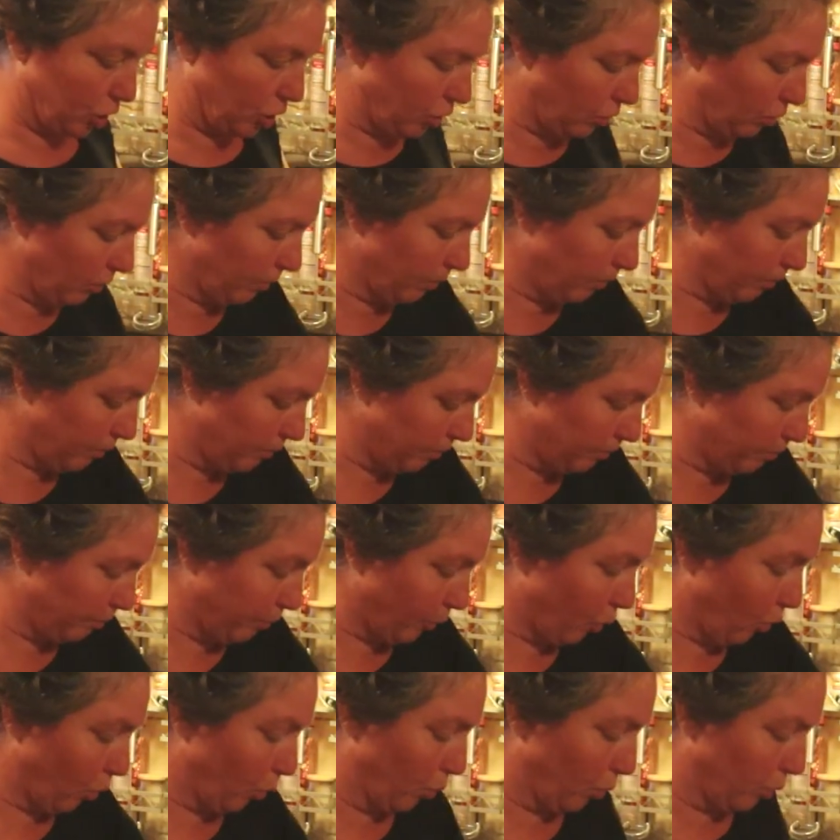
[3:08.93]
2
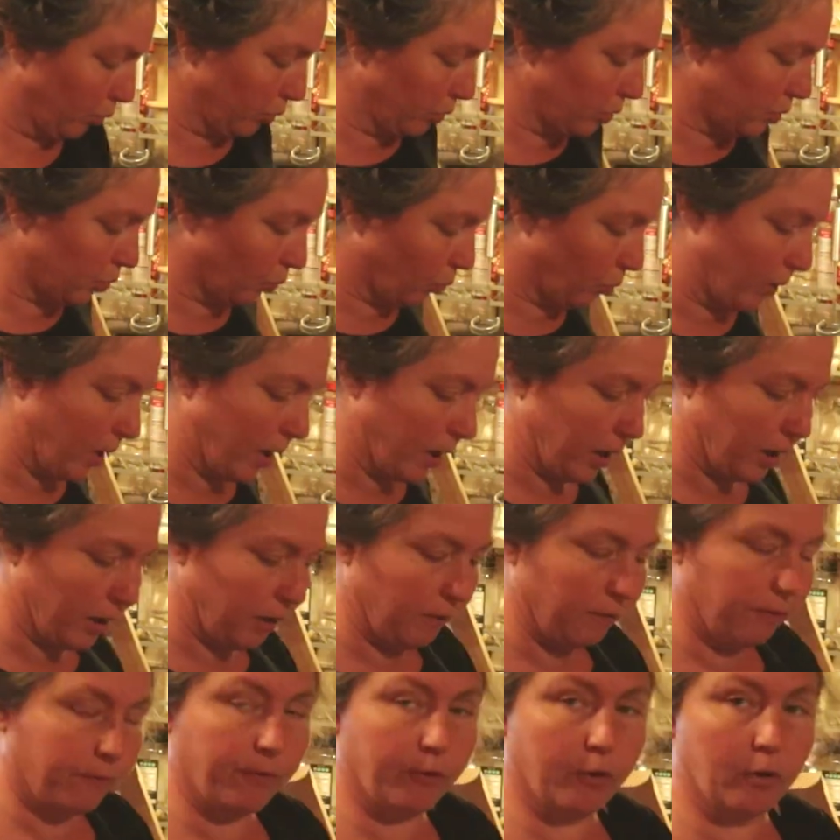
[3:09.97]
bowls,
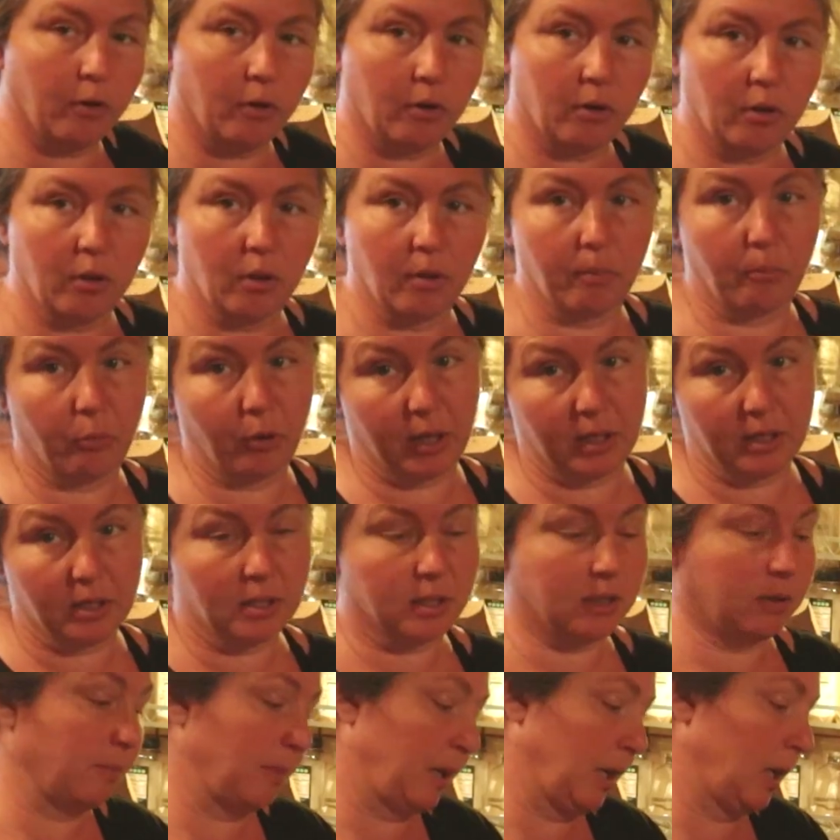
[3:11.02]
one for the
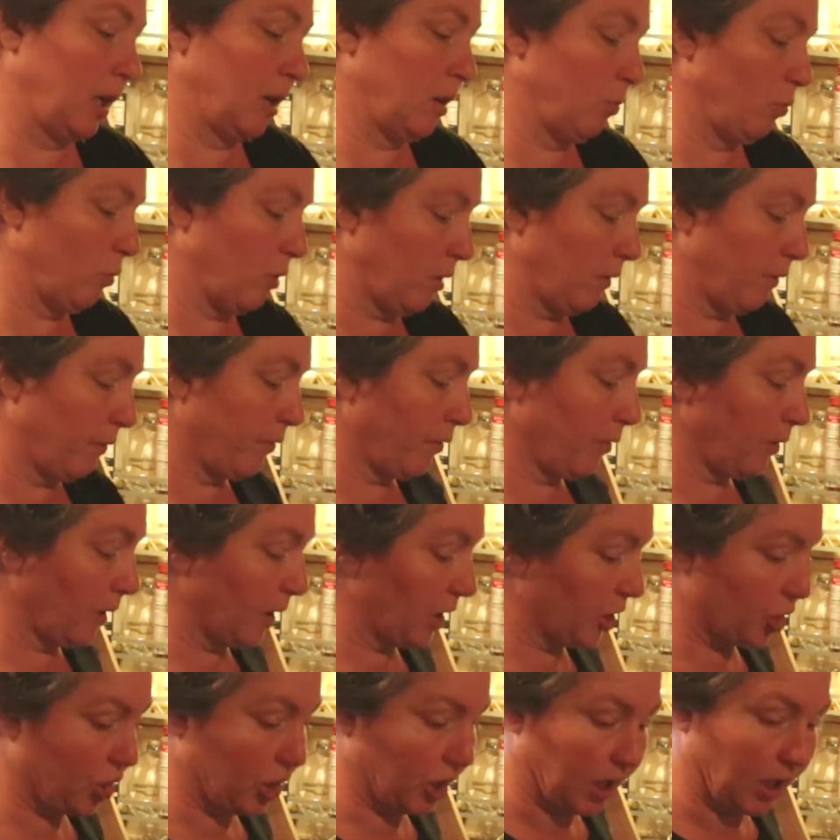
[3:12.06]
breast meat and one for the
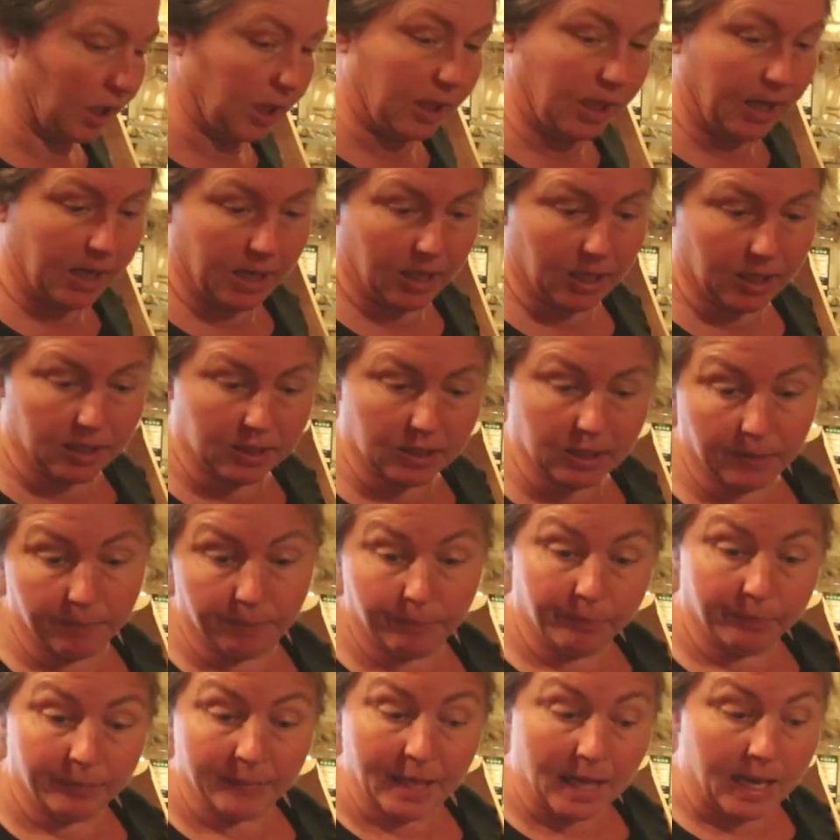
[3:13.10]
chicken legs
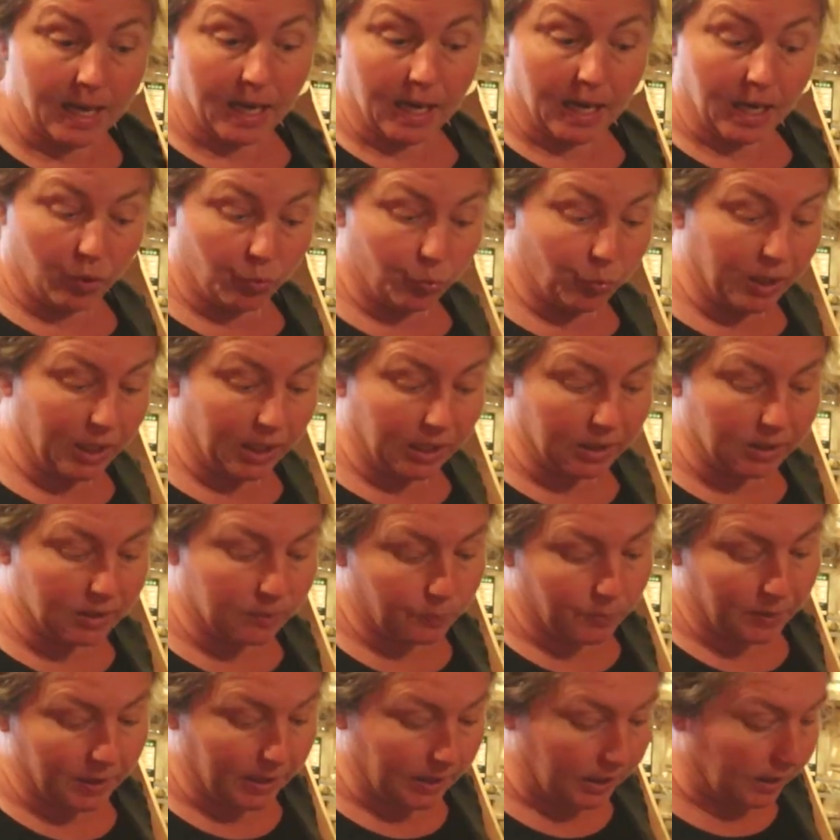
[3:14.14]
and wings,
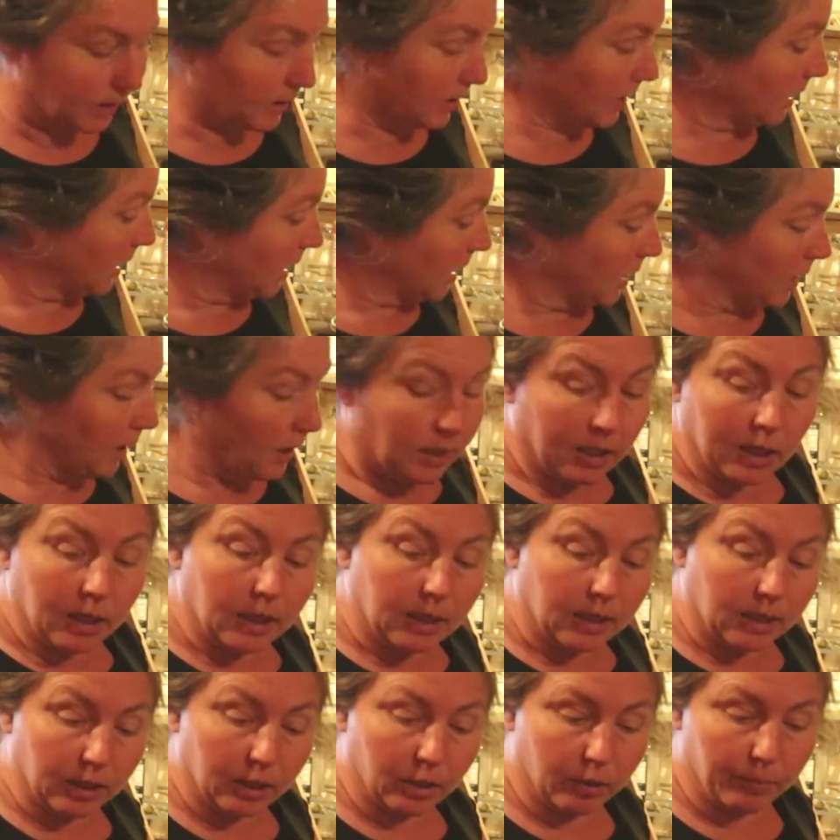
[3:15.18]
because
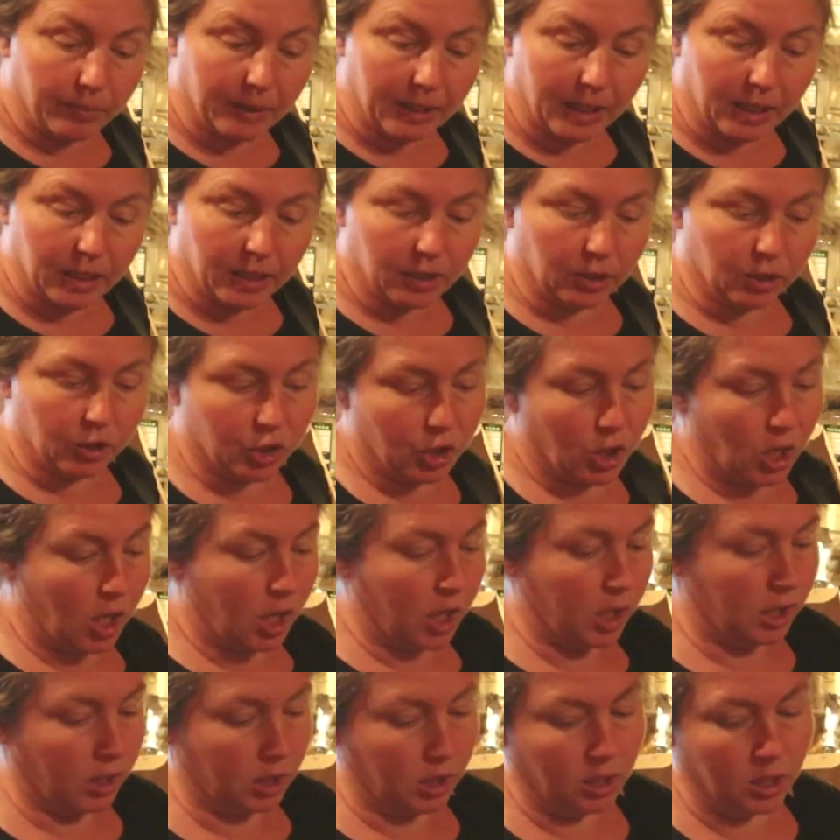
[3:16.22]
a little bit, and
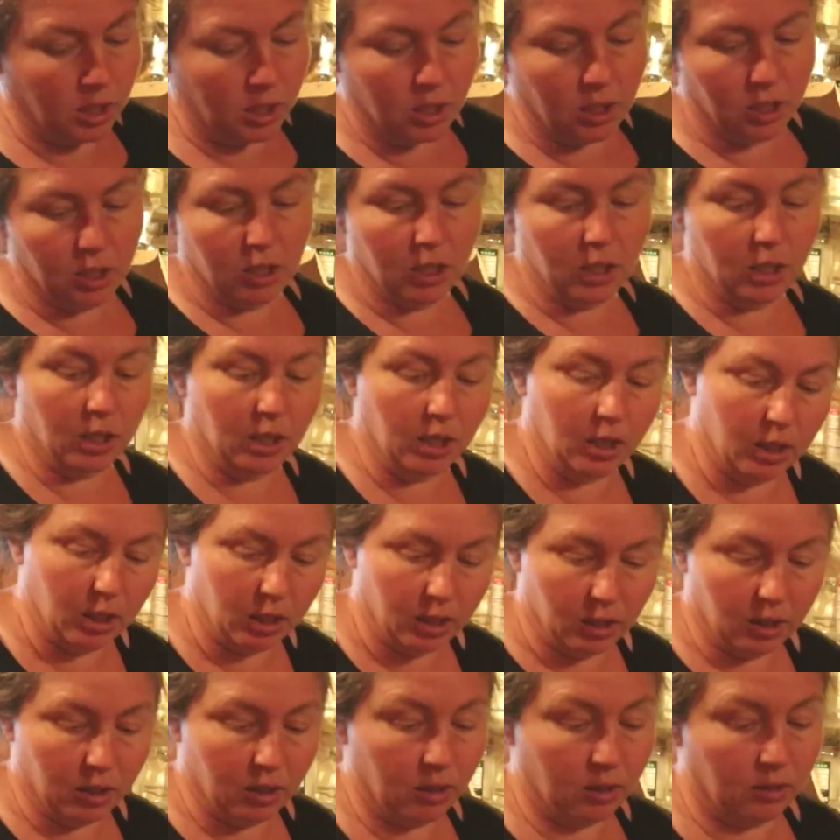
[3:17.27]
Sean
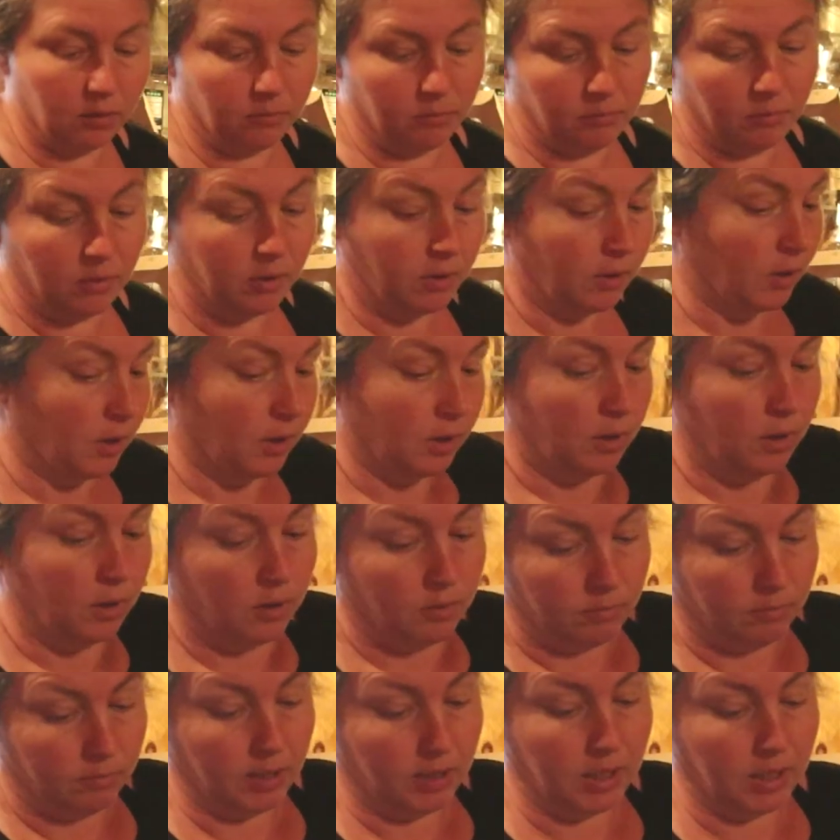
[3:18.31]
and
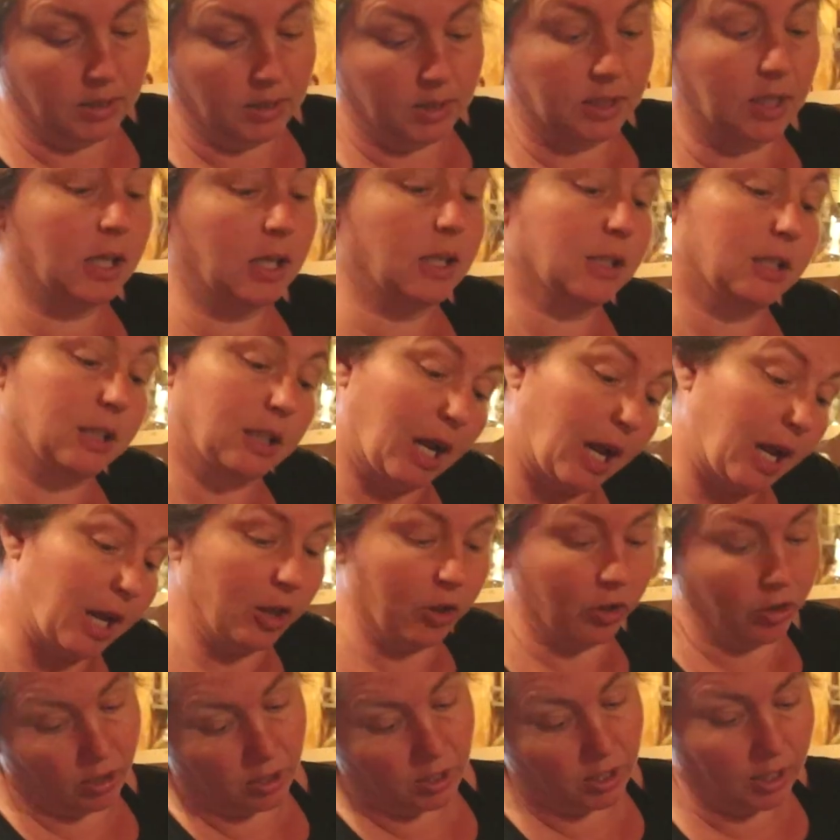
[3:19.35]
my son
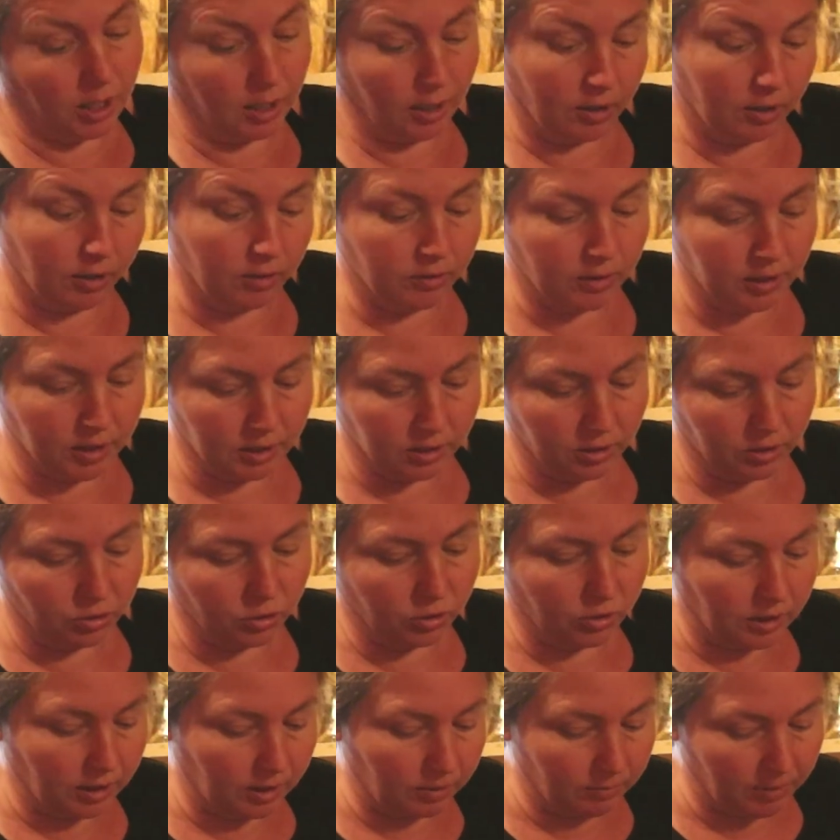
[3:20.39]
Skylar now and
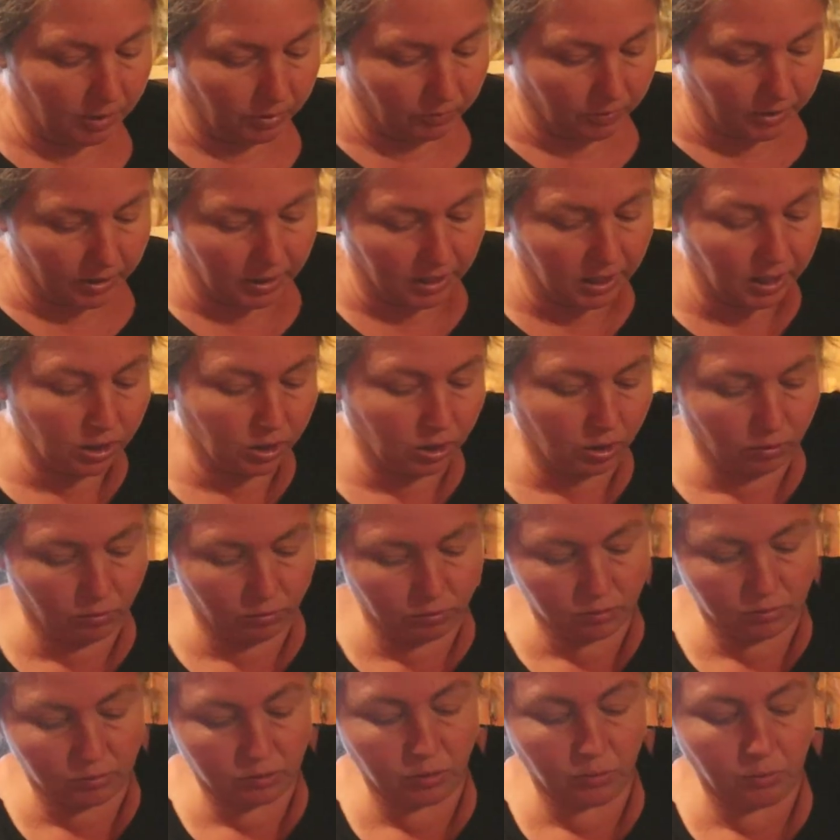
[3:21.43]
Julia might want to eat
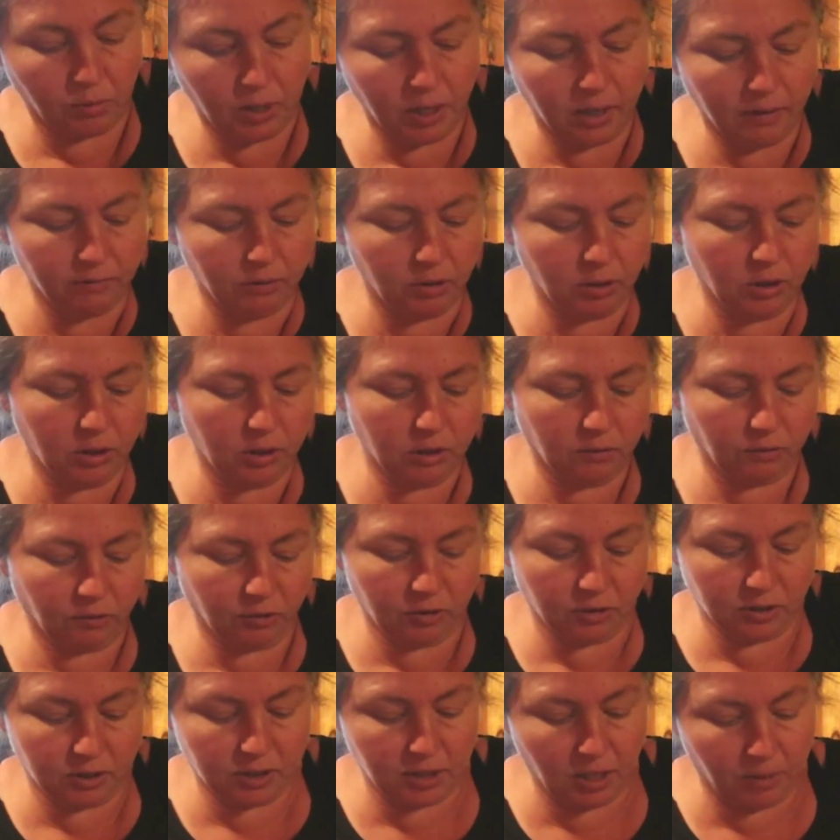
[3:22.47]
those, so we'll have these for
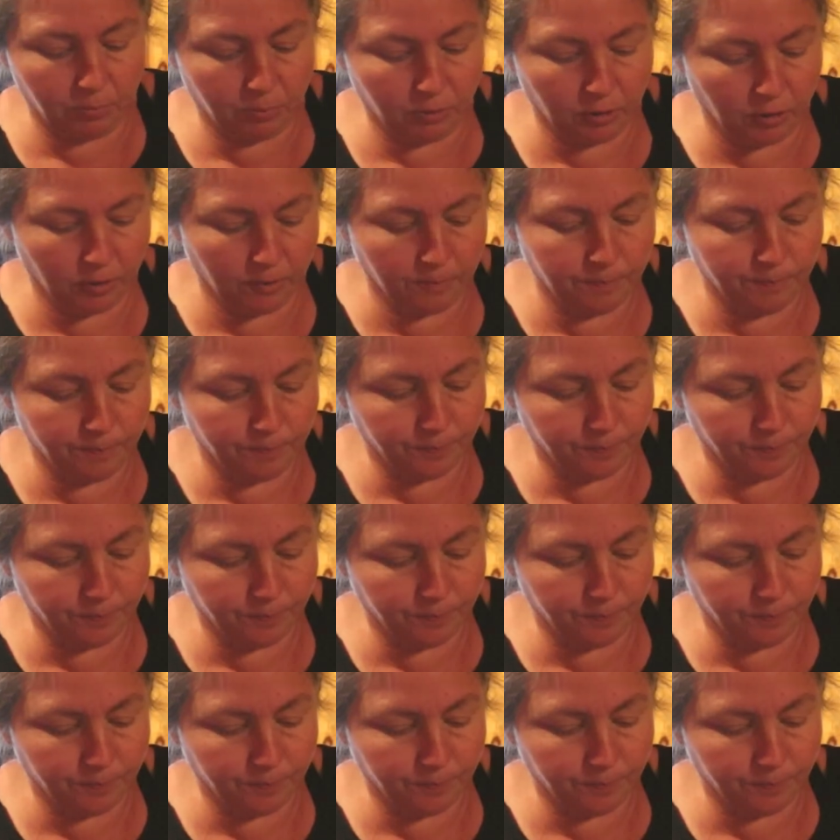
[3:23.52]
supper.